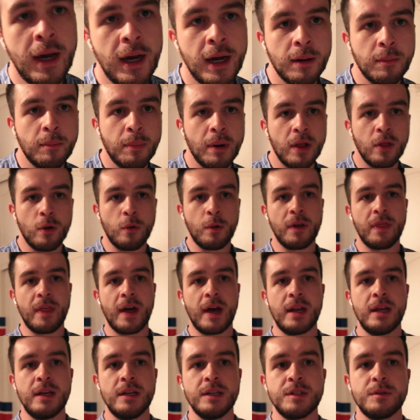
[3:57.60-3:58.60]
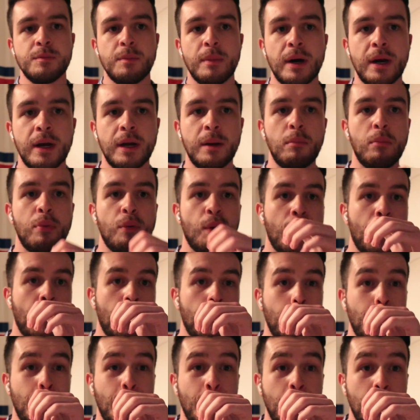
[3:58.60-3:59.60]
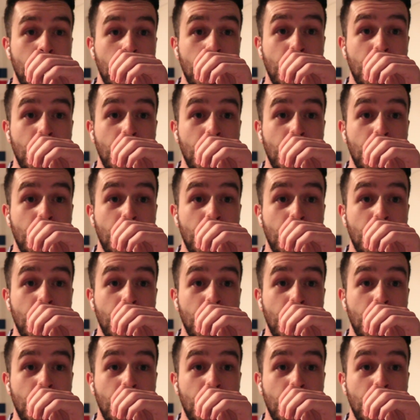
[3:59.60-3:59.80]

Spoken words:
And by the way, that is my brown